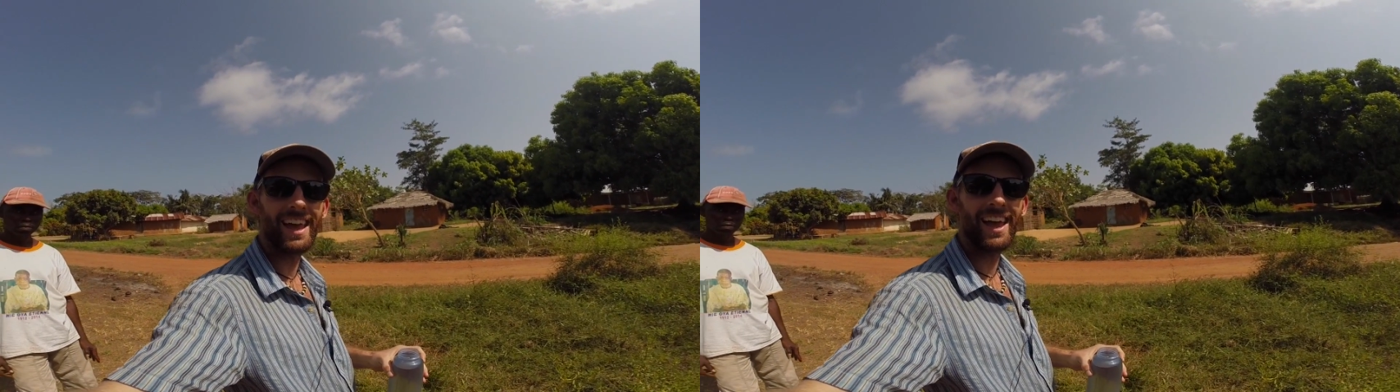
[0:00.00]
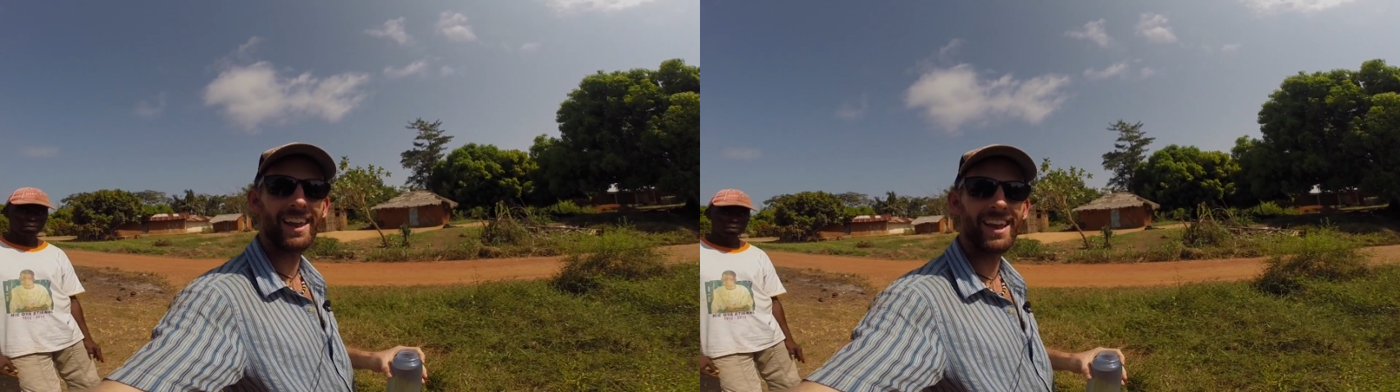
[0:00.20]

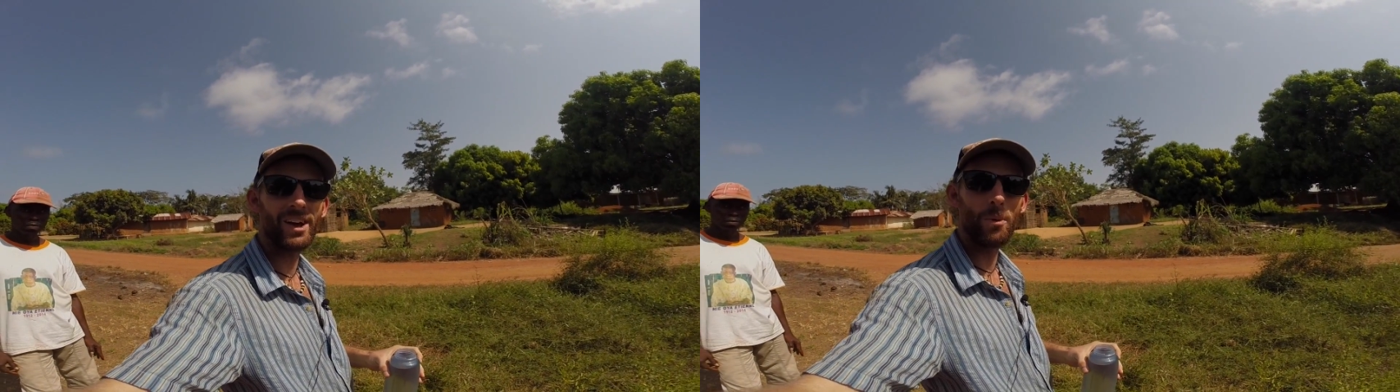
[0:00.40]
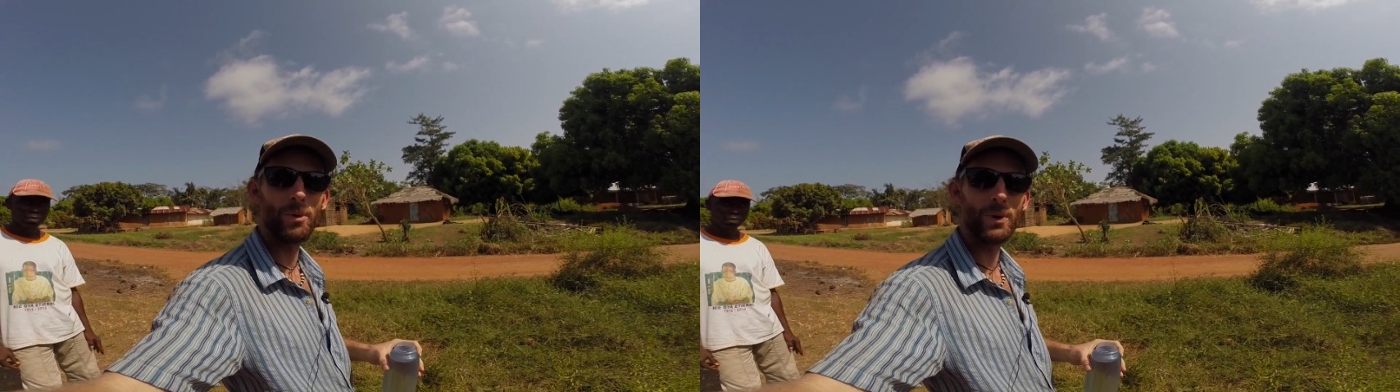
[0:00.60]
and
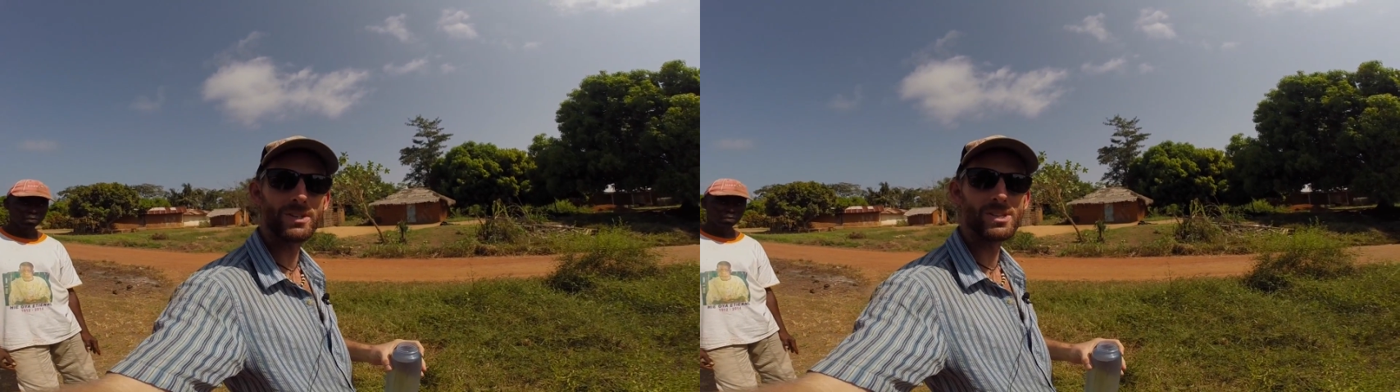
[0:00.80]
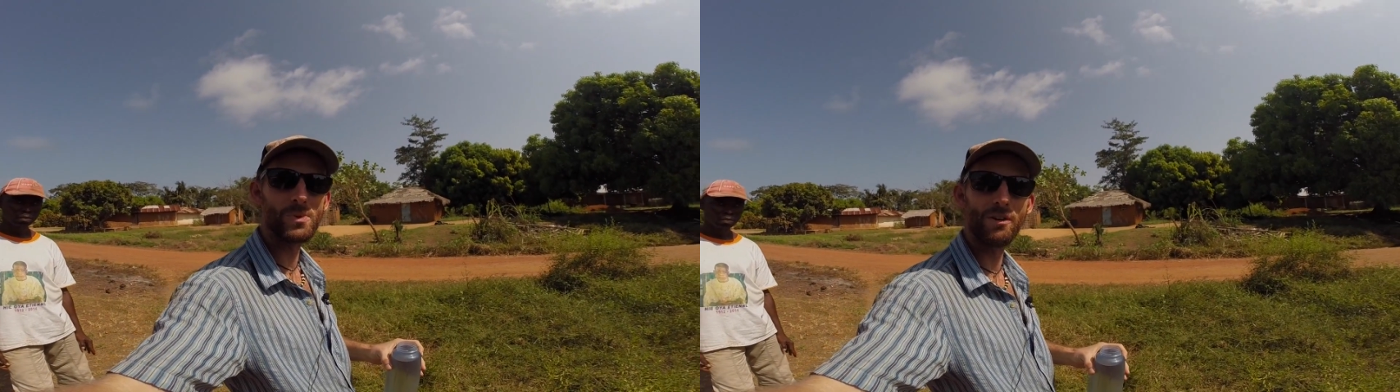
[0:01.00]
I hope it
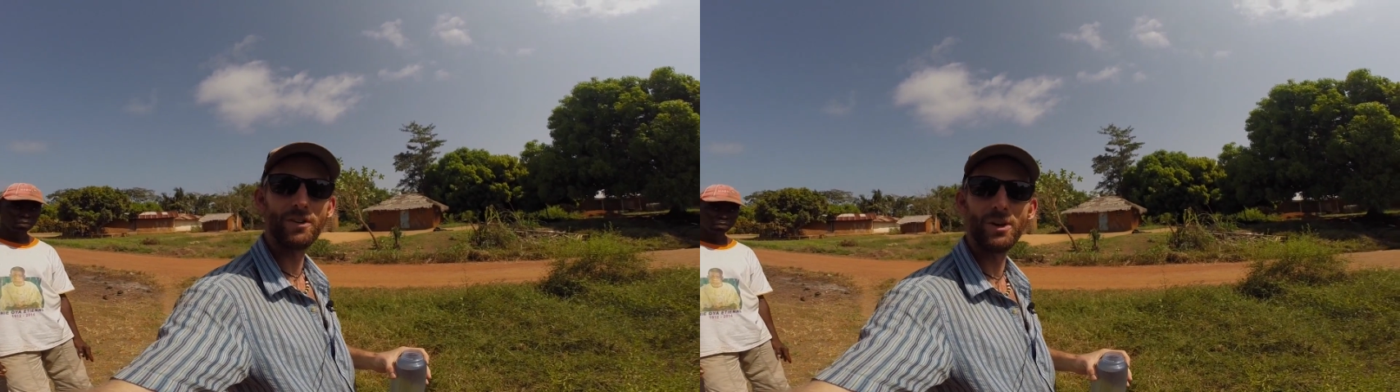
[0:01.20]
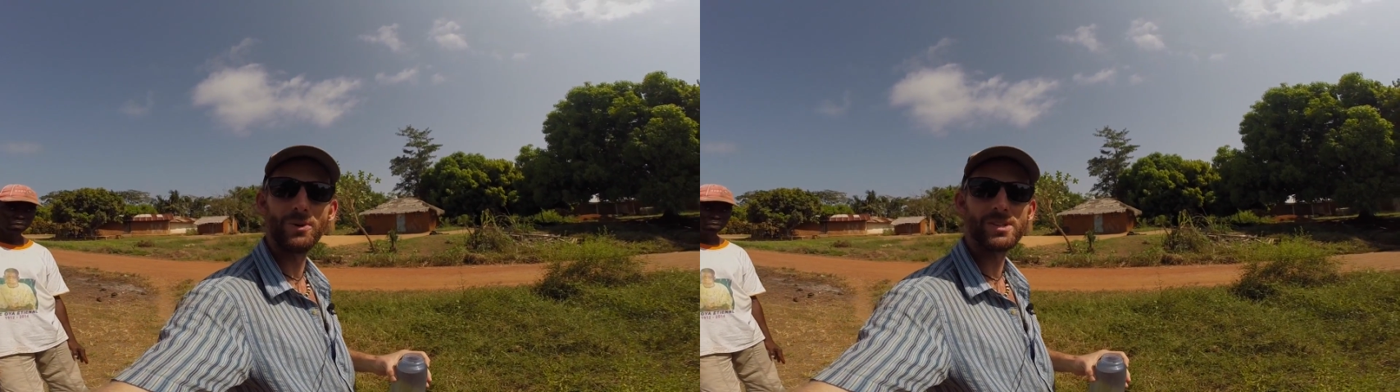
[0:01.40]
works as well
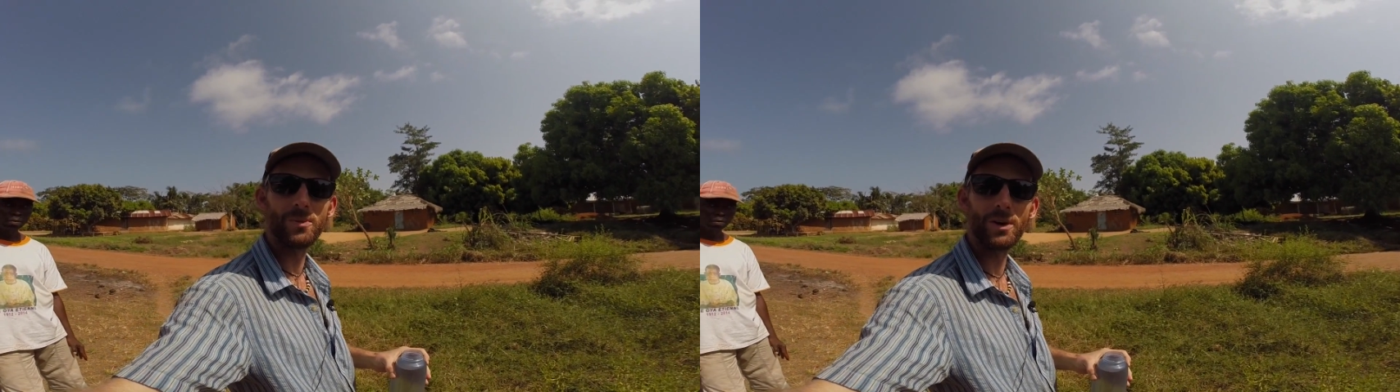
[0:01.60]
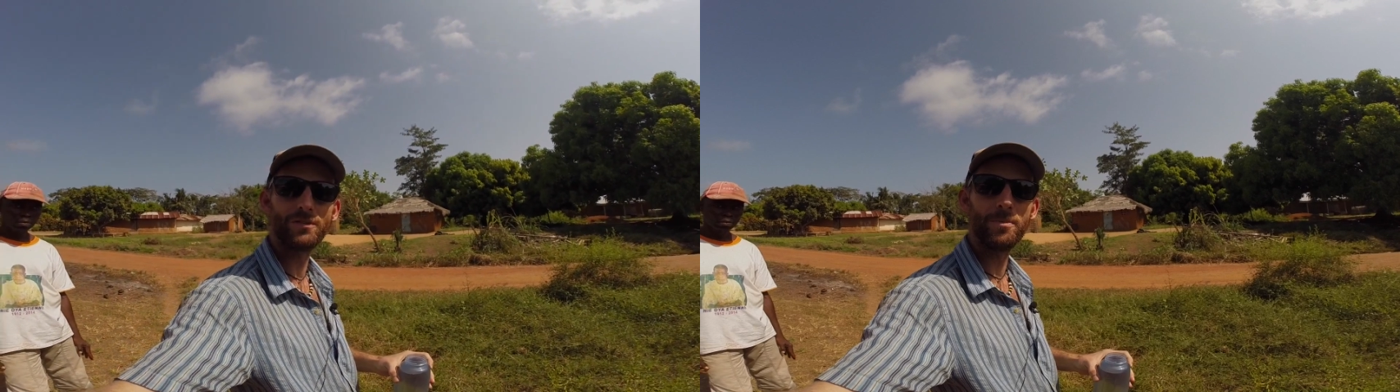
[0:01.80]
for you as
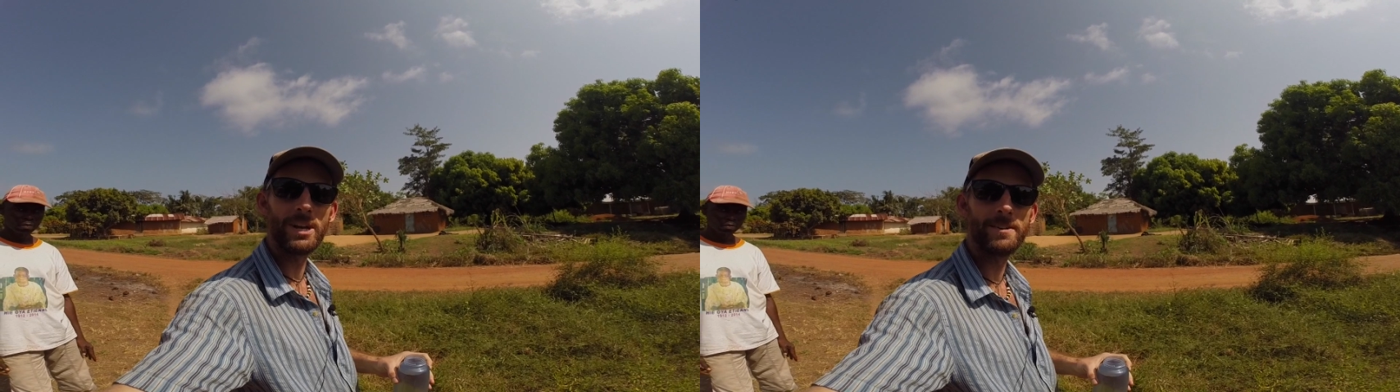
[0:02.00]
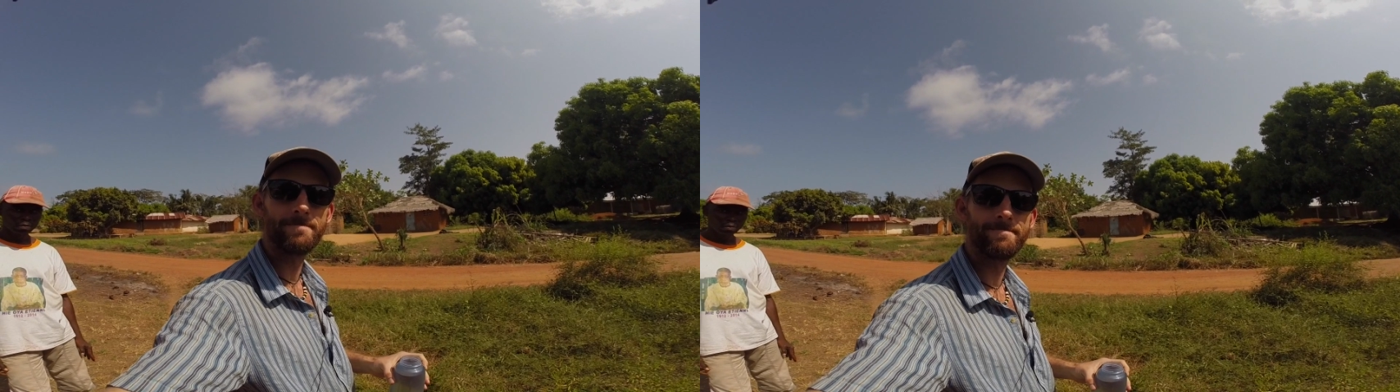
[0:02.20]
it worked for
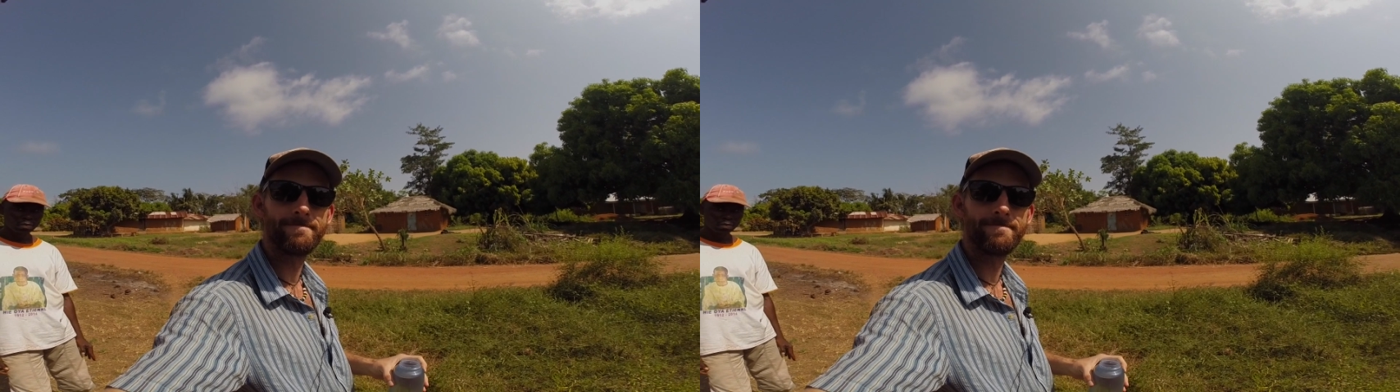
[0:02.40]
me.